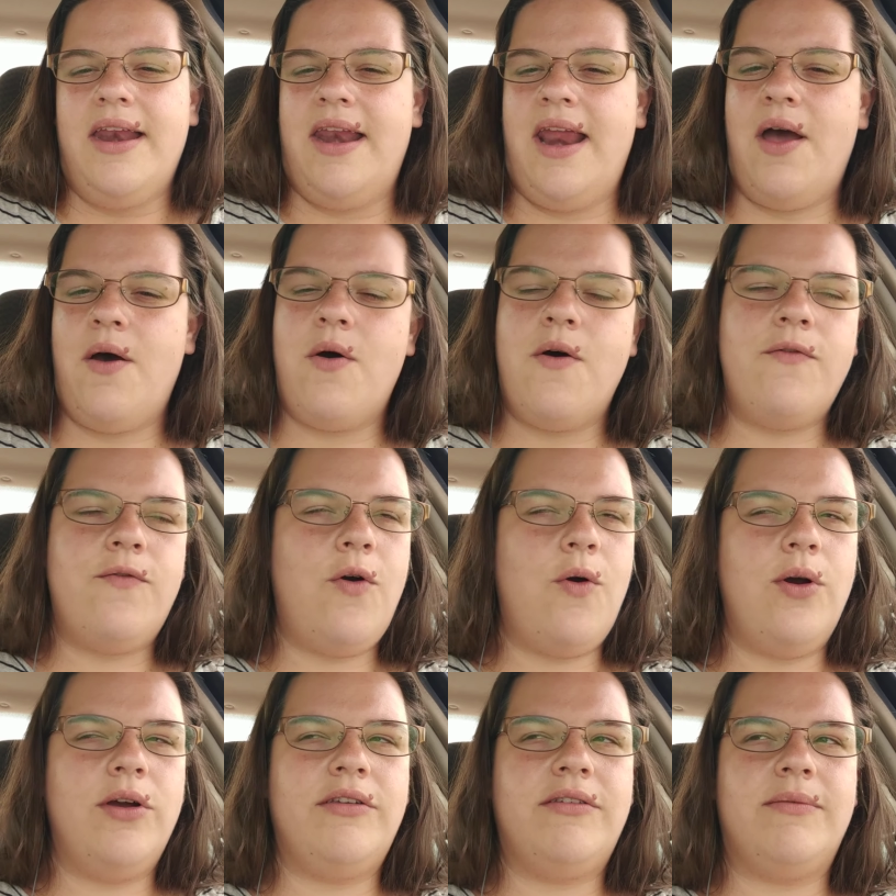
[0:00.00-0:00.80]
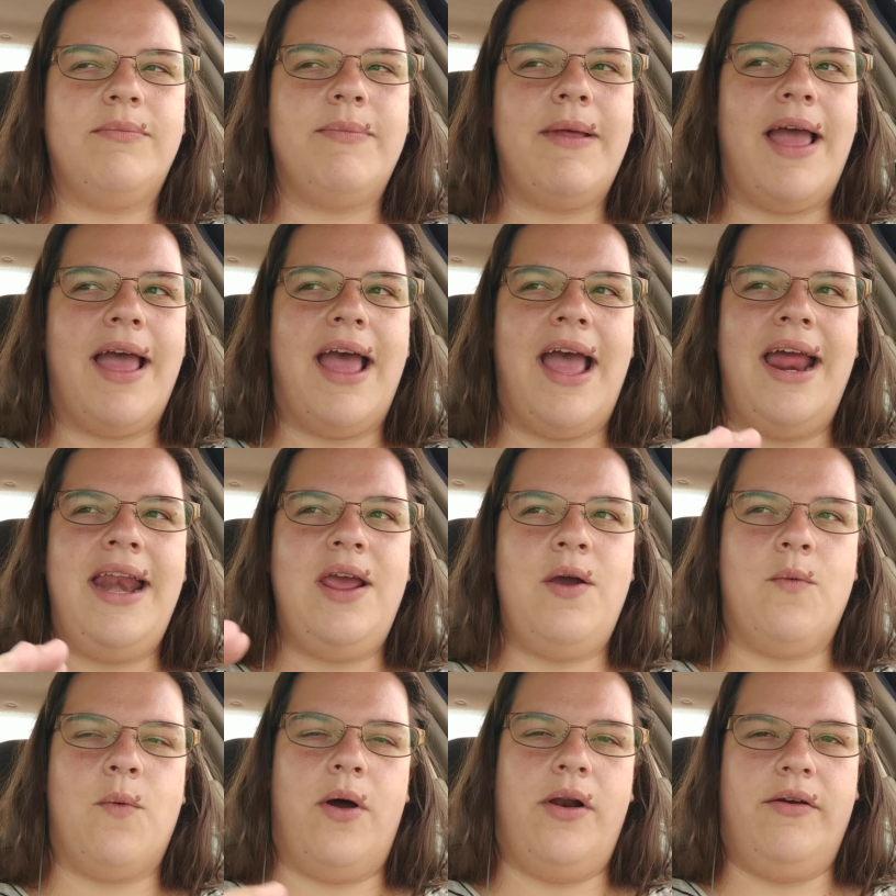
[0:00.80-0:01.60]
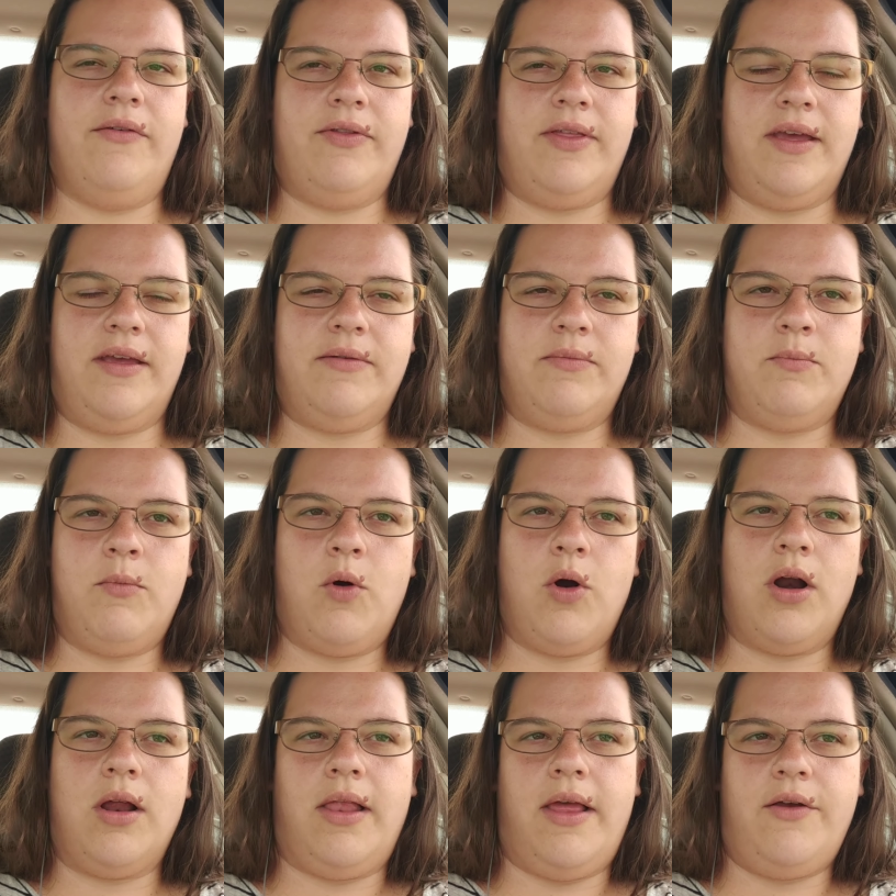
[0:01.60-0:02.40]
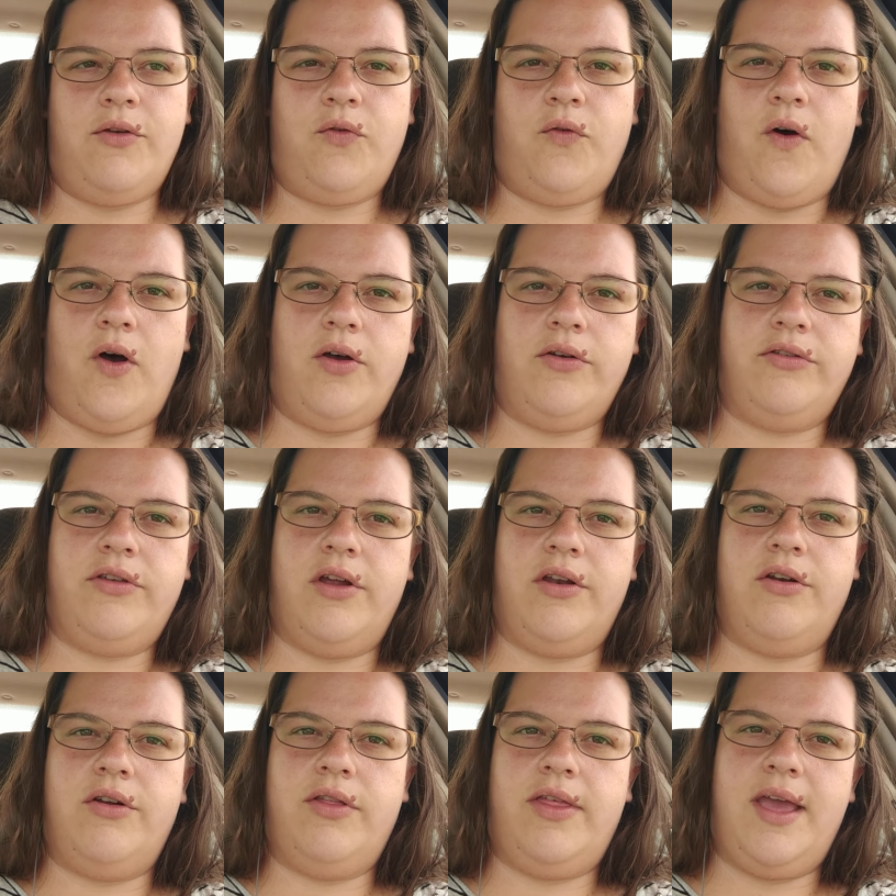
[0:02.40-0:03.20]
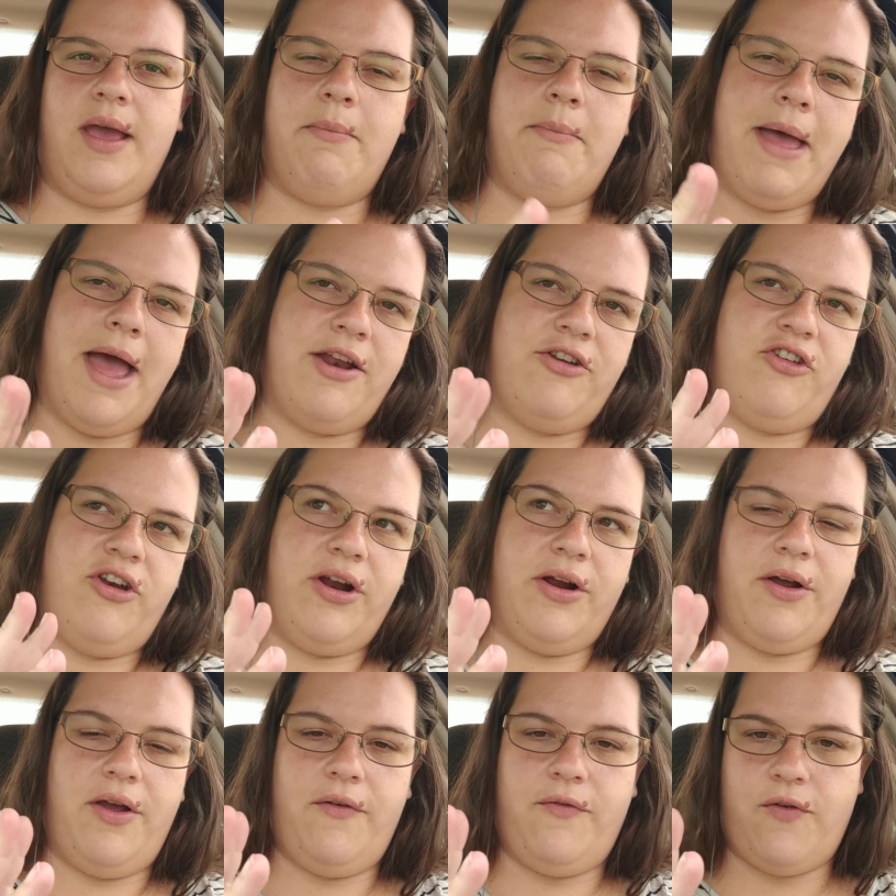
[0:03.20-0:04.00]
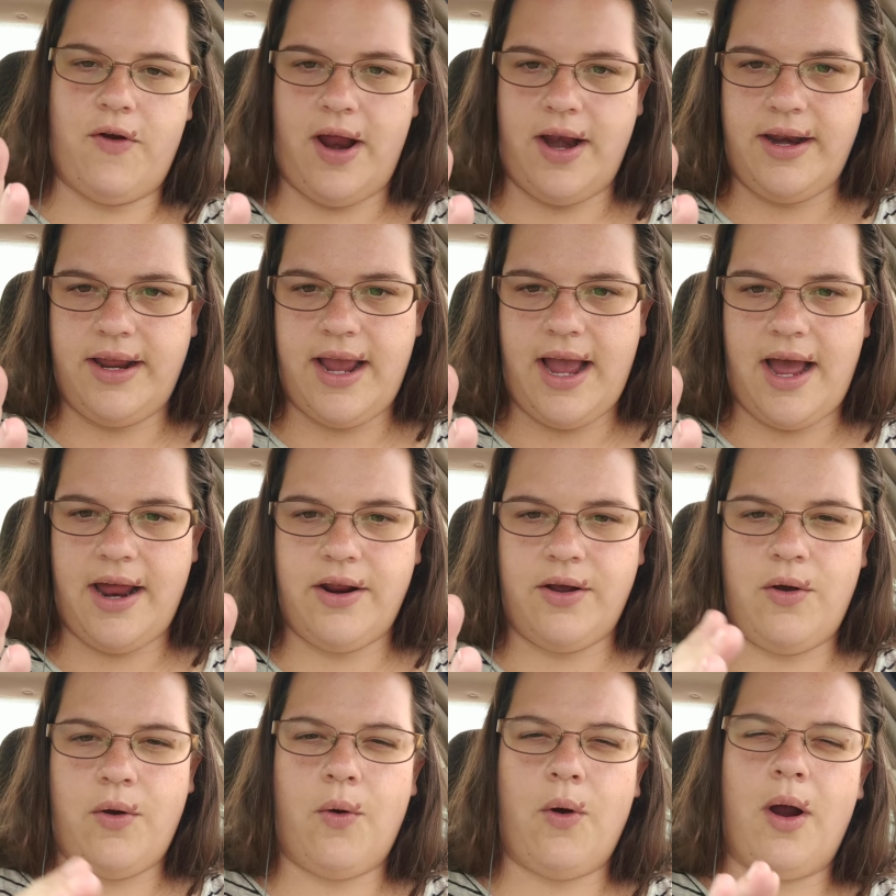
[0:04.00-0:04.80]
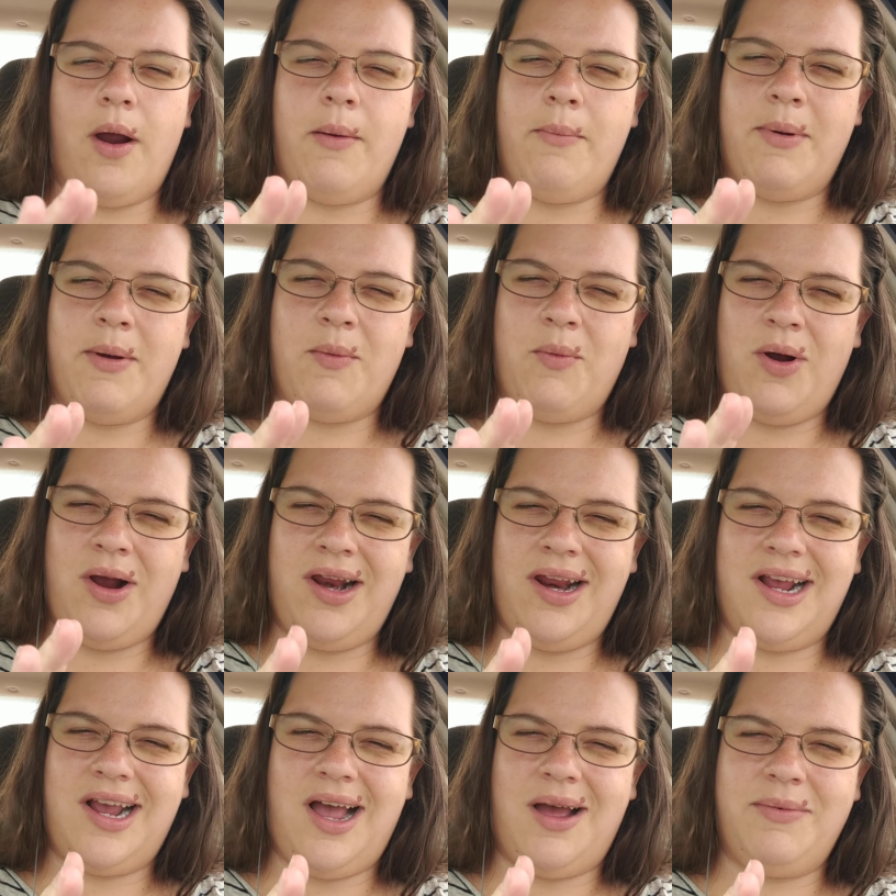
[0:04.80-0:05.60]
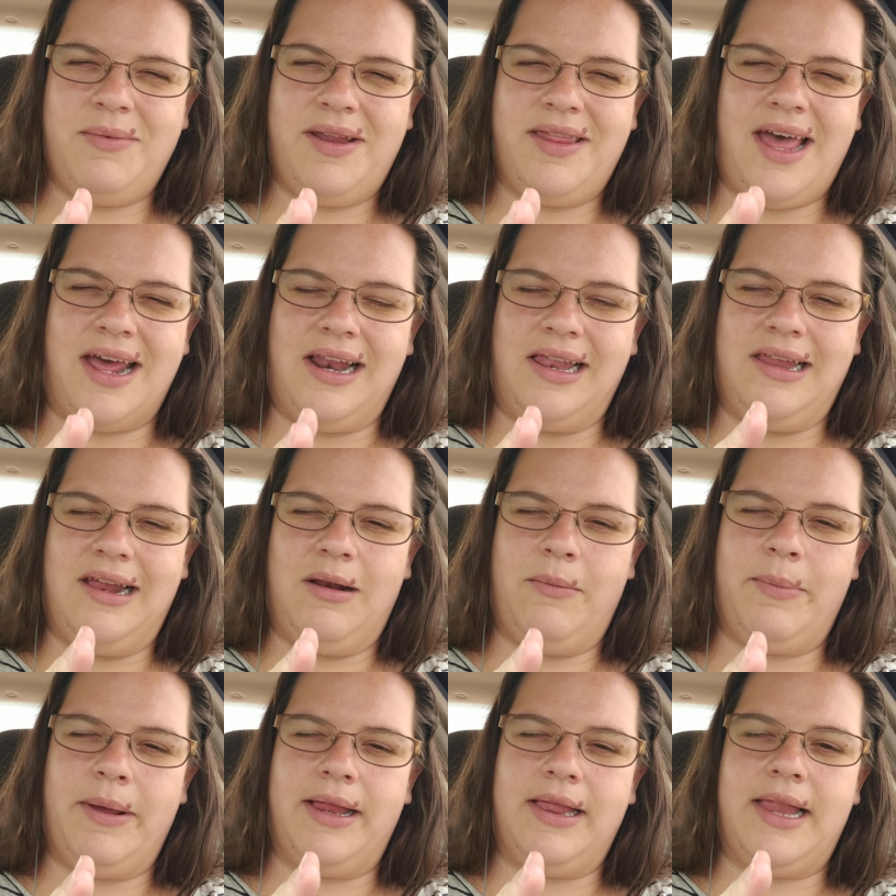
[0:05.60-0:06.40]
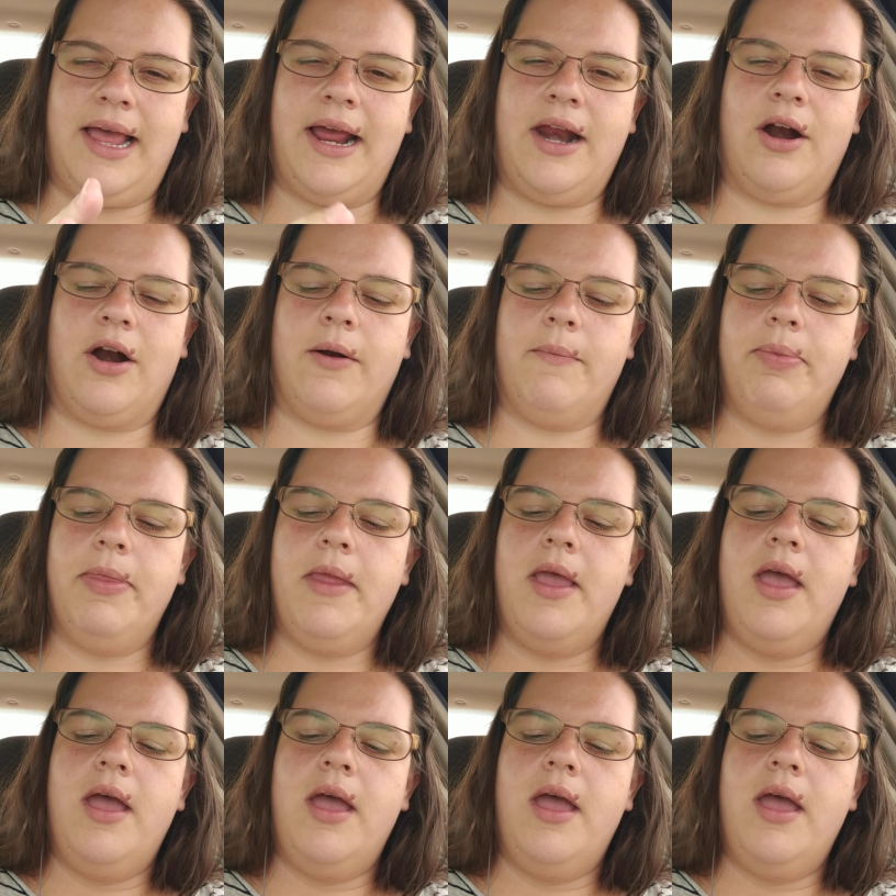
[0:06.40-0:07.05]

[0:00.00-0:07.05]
Now, of course, any one of these more or less falls under the imaginary friend category, but we're going to come to that a little bit later.